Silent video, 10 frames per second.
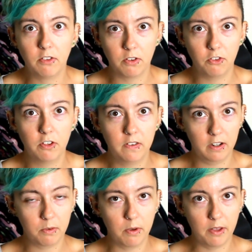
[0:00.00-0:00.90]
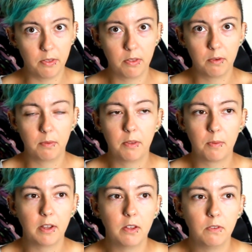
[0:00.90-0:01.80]
Don't just stick with
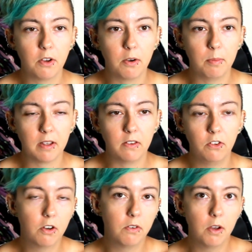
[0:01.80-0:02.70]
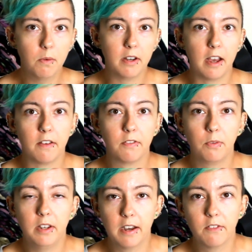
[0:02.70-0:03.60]
what you know, because you don't know enough.
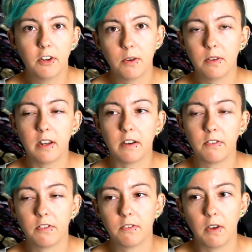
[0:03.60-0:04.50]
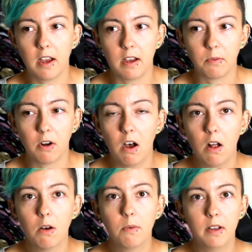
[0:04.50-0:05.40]
We never know enough. We're
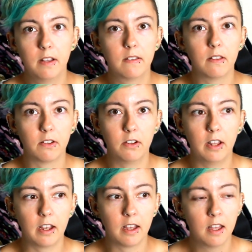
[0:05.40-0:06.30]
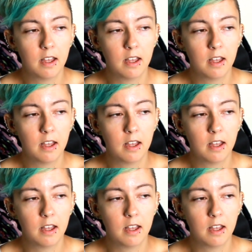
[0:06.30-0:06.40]
always learning.